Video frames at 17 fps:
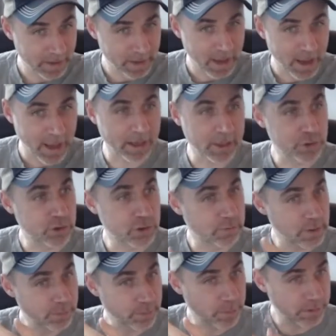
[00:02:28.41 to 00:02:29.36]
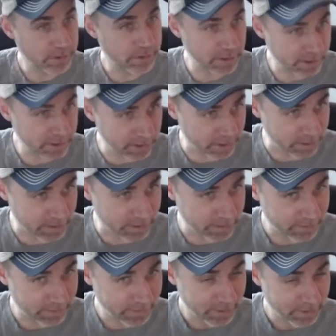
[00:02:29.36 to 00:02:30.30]
And it should be persistent,
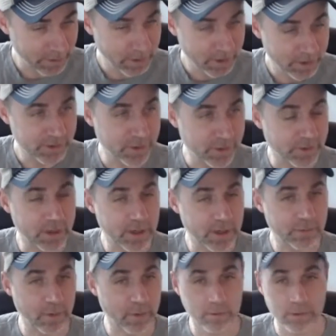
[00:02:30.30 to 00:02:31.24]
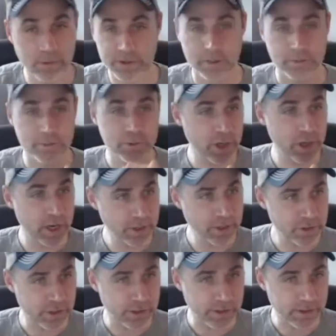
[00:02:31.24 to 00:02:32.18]
so that if ownership
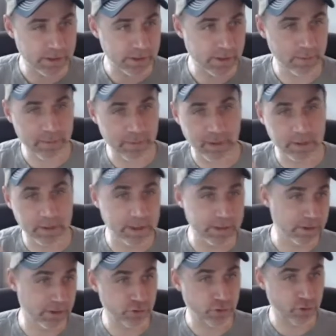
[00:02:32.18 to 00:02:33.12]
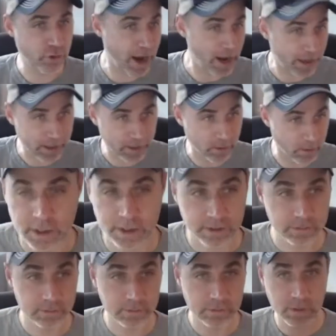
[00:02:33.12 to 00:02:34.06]
changes, something needs to track it all.
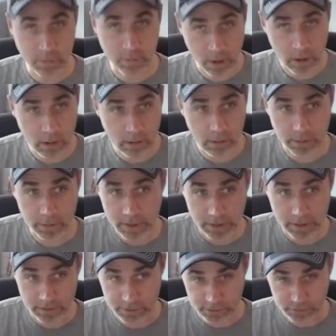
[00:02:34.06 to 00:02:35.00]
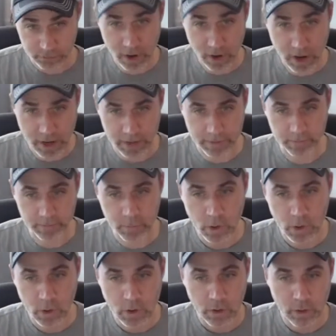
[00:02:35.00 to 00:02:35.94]
And tomorrow, when we get this right,
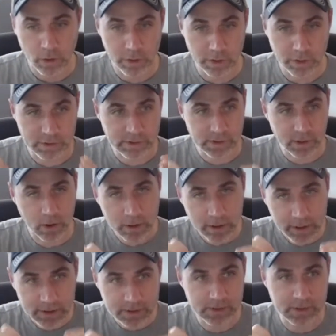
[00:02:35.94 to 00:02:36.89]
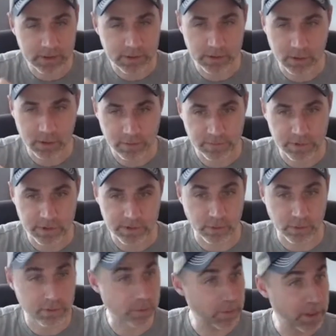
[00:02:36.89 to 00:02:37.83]
the song is the surface,
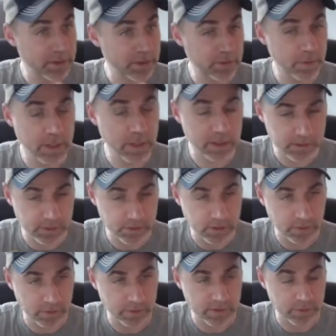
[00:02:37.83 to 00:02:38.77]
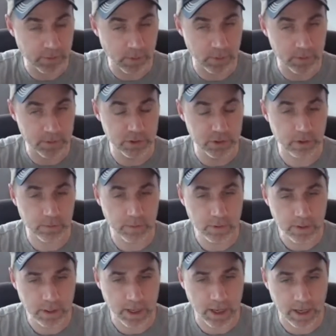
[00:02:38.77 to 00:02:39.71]
or the piece of media is the surface upon which you
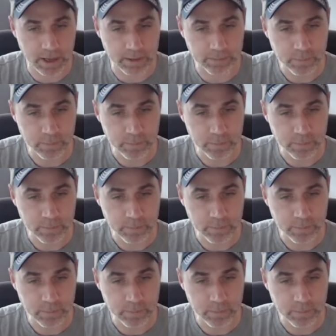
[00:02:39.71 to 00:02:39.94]
communicate.